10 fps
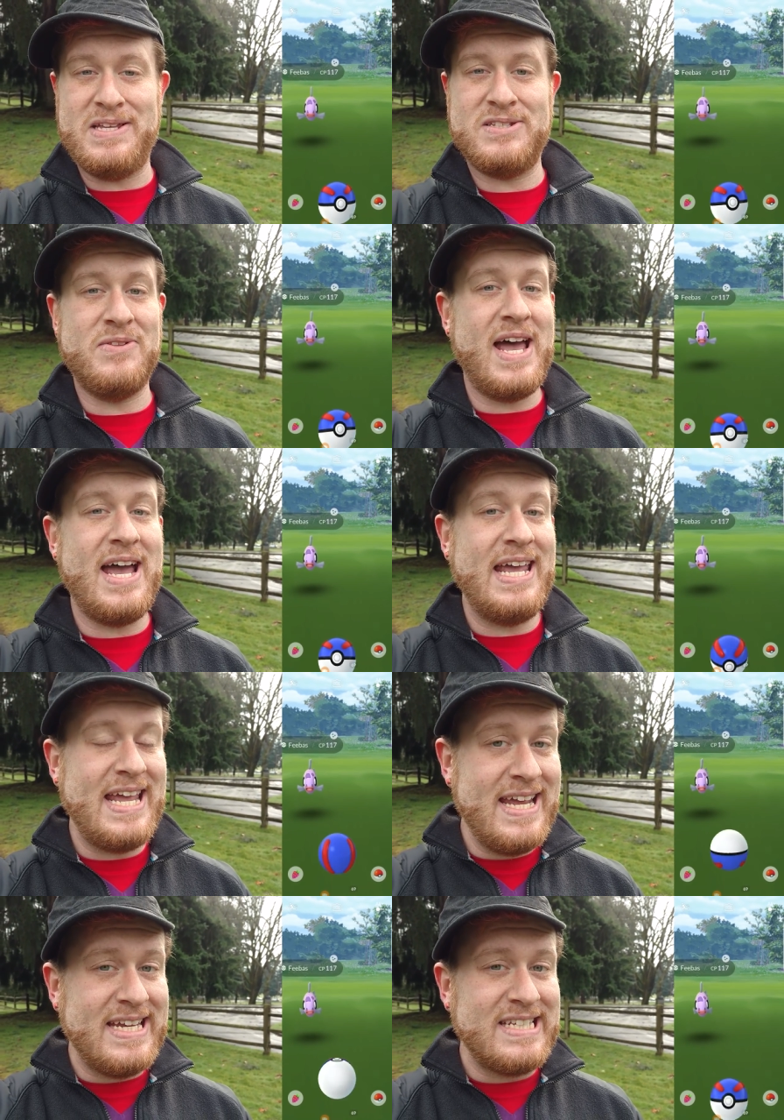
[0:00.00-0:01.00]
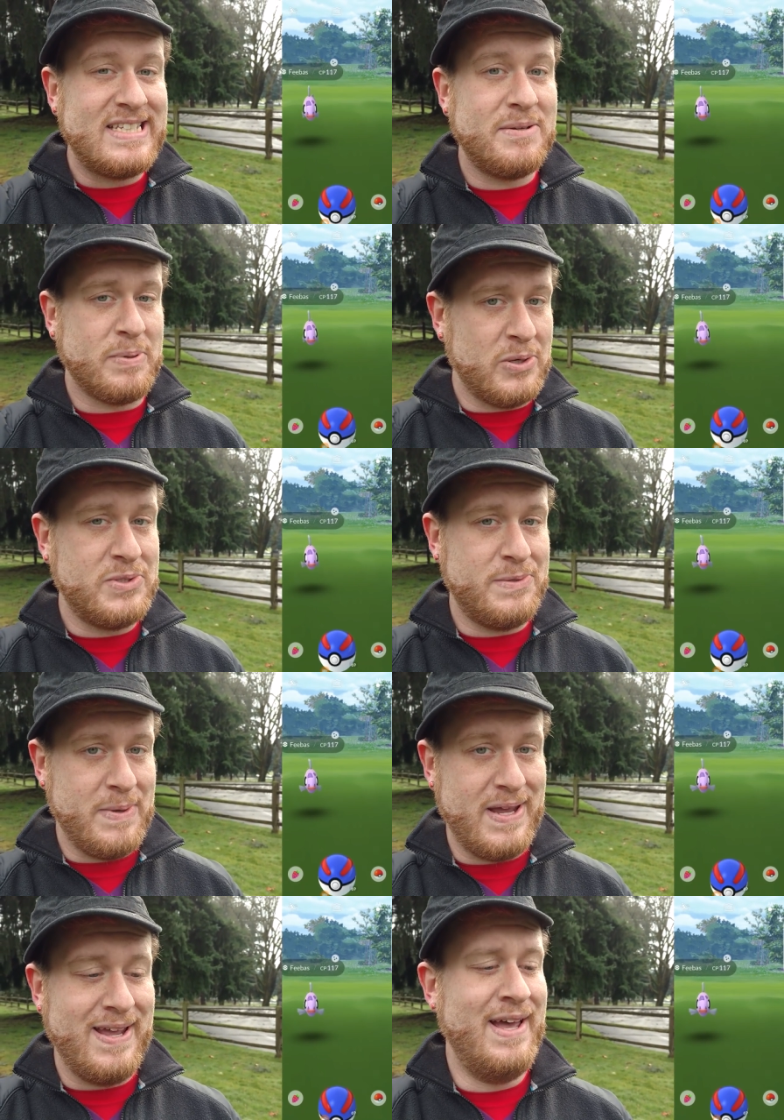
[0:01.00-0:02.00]
so that is supposed to
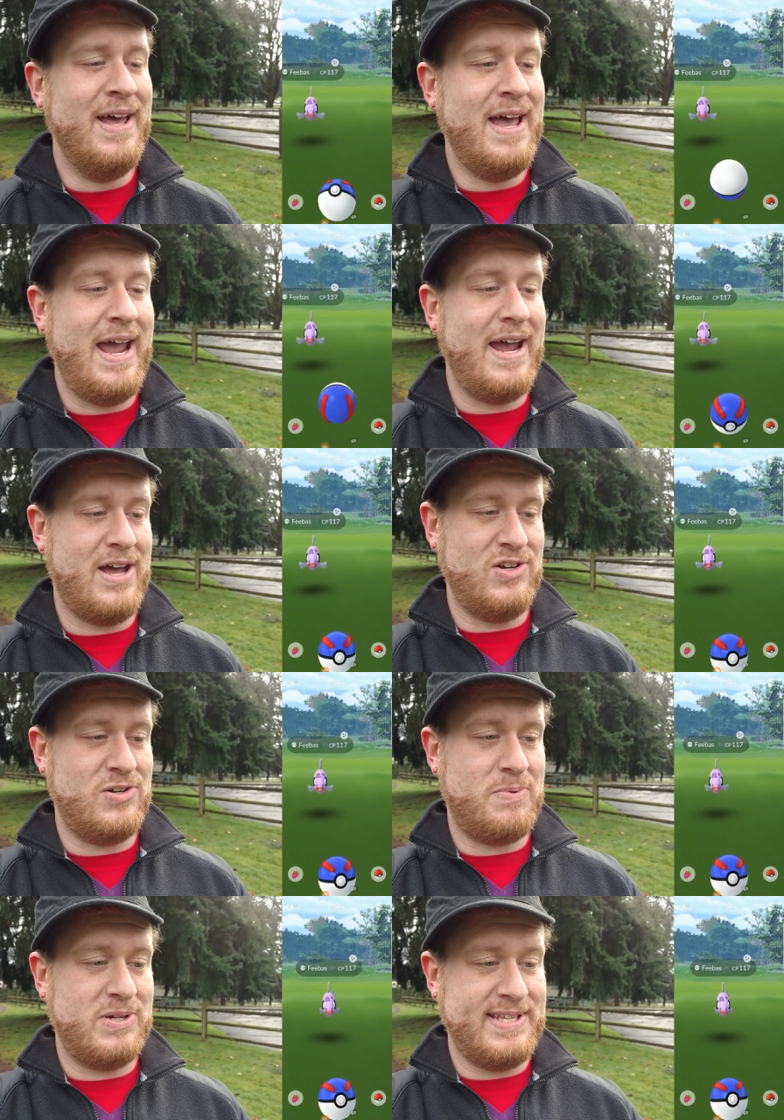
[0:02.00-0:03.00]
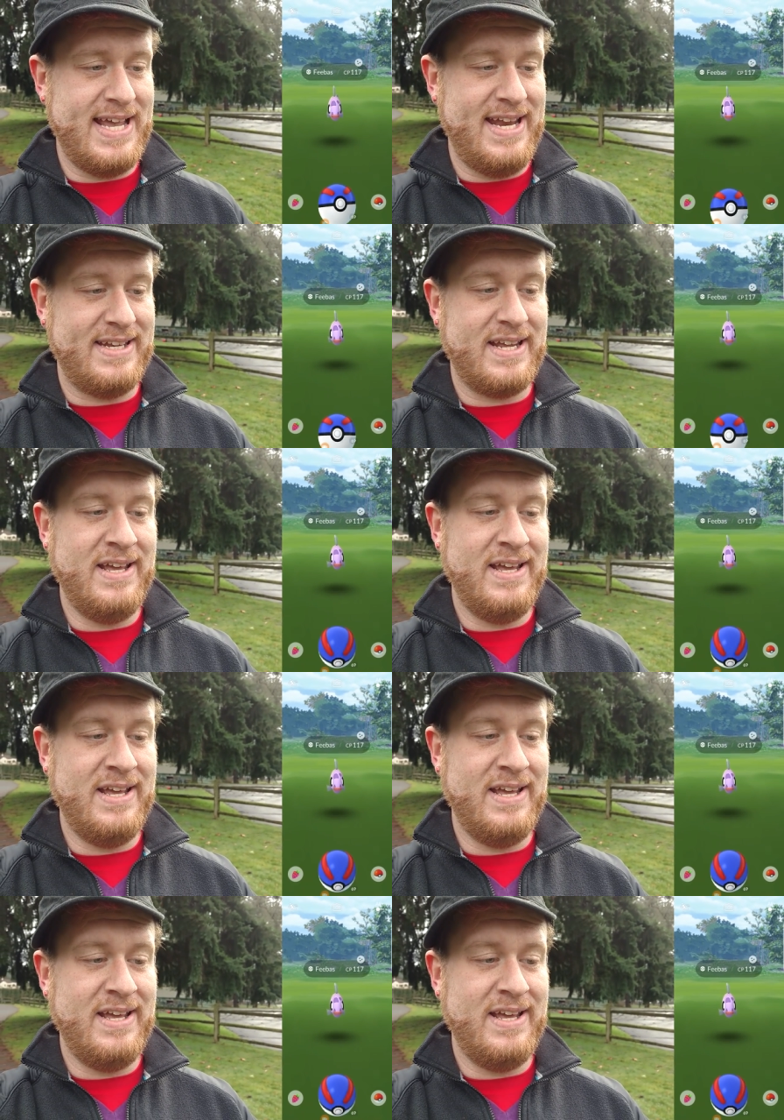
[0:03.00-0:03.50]
be one hundred percent.